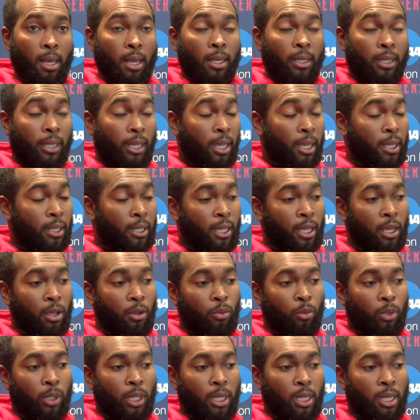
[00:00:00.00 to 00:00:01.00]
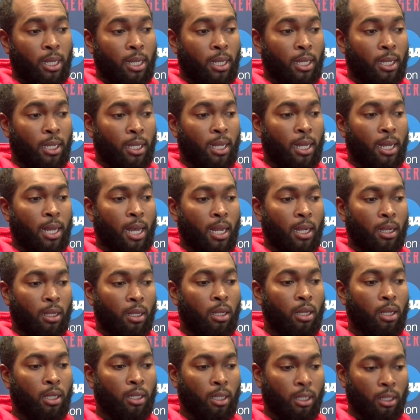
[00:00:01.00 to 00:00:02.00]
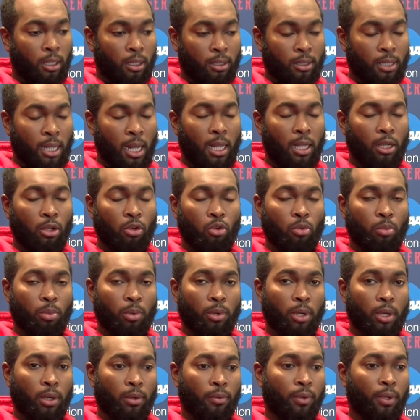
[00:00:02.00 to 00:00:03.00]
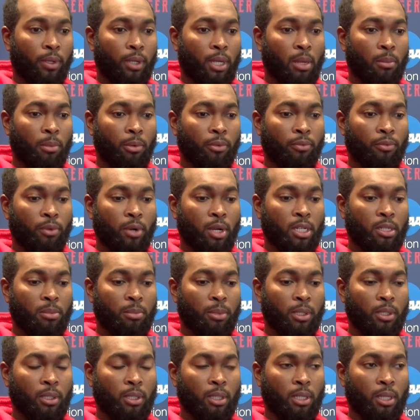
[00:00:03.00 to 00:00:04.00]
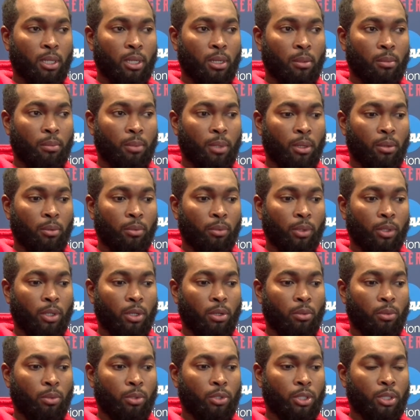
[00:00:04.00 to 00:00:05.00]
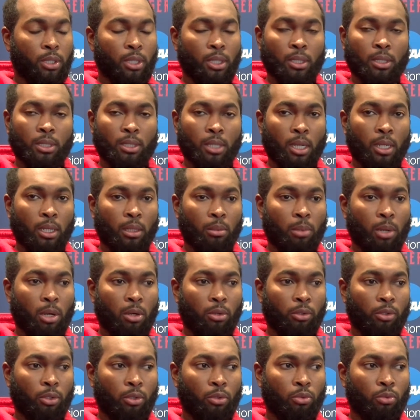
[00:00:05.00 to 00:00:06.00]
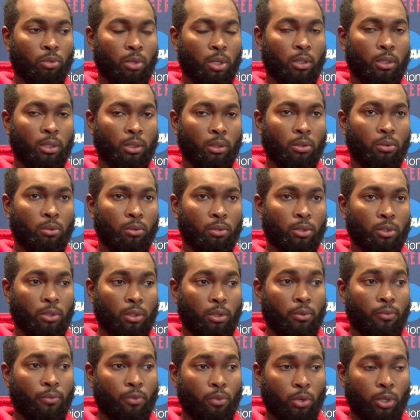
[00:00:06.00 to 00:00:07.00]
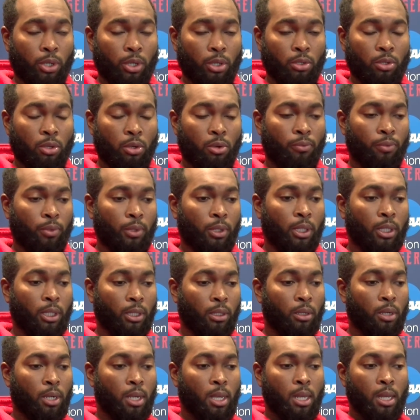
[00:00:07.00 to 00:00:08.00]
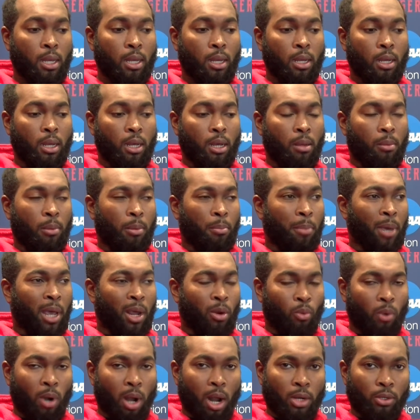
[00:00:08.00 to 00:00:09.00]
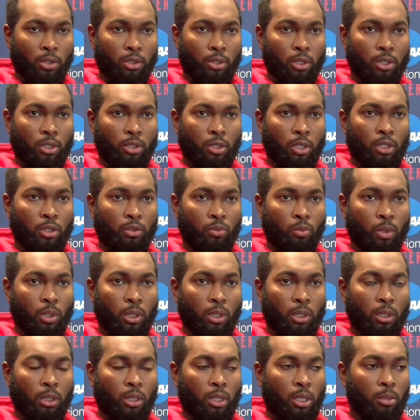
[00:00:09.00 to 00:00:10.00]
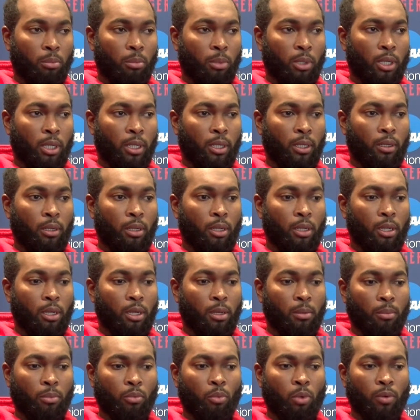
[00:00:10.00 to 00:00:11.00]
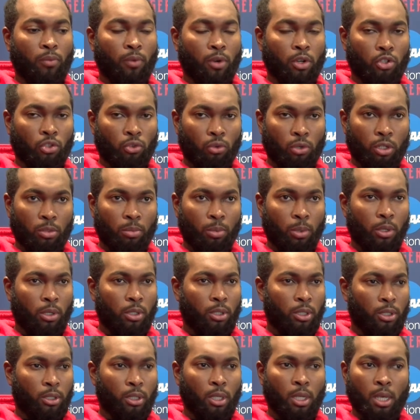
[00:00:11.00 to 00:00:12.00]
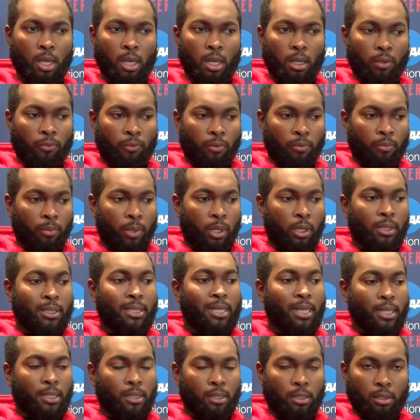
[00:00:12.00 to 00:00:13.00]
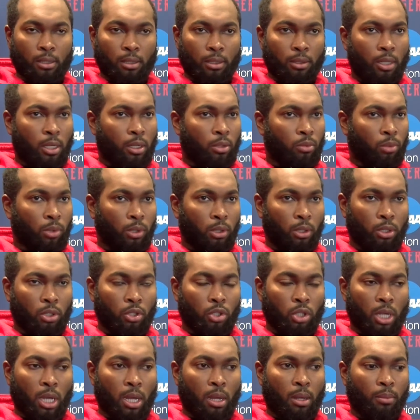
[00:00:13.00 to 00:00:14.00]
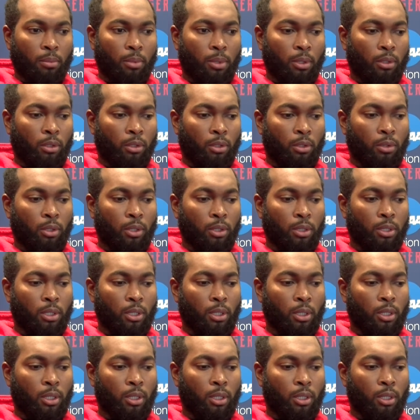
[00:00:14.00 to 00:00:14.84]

We got a solid group of incoming freshmen that we, you know, we're just excited about, you know, throughout their course of their 4 years hopefully here. Matt Rogers is one of the young men, one of our short sprinters. He's from Texas, has done a really good job, you know, this